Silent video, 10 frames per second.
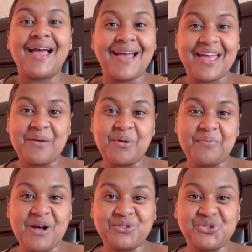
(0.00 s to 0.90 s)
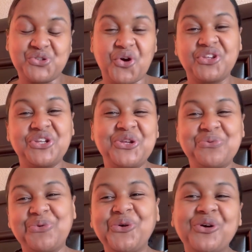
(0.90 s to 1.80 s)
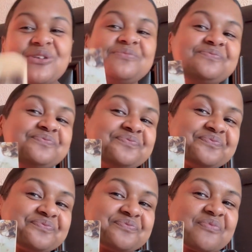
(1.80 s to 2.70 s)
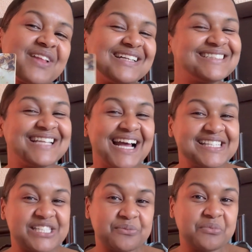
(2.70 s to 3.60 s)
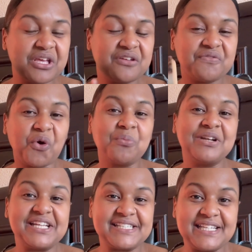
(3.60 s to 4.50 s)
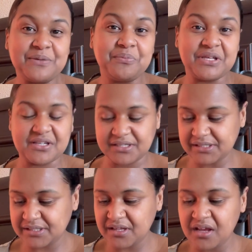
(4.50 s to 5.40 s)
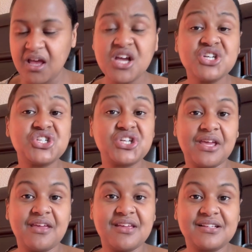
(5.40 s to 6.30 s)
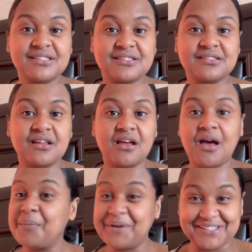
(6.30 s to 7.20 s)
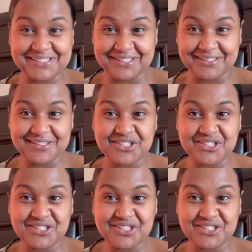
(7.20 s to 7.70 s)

I am about to start a new book, Trust Me, from Leslie Pierce. She is amazing.